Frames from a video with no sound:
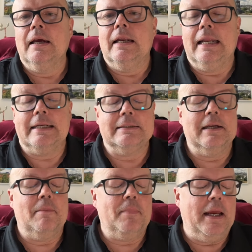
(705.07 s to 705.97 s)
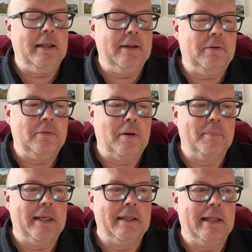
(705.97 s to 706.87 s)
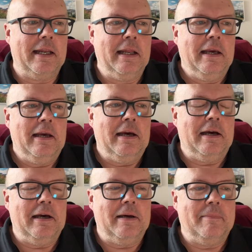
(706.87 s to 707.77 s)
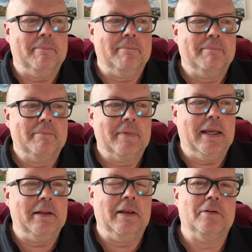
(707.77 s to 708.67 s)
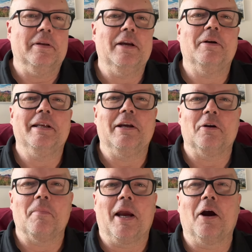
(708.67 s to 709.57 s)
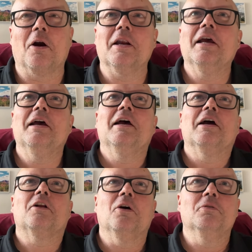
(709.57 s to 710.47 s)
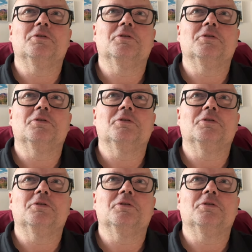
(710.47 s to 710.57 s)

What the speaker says: Next up, and this is something that is near and dear to my heart, clothes